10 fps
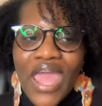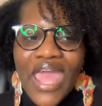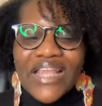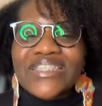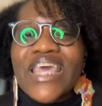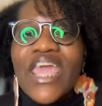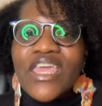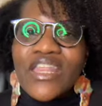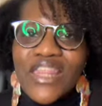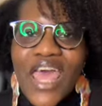in
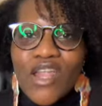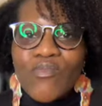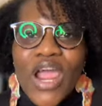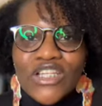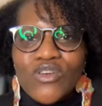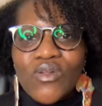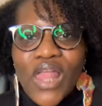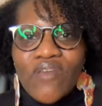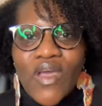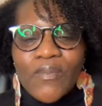taking that practical
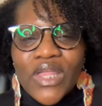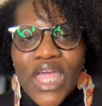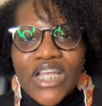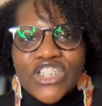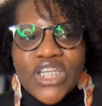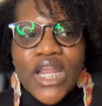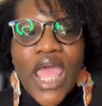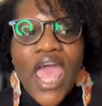life application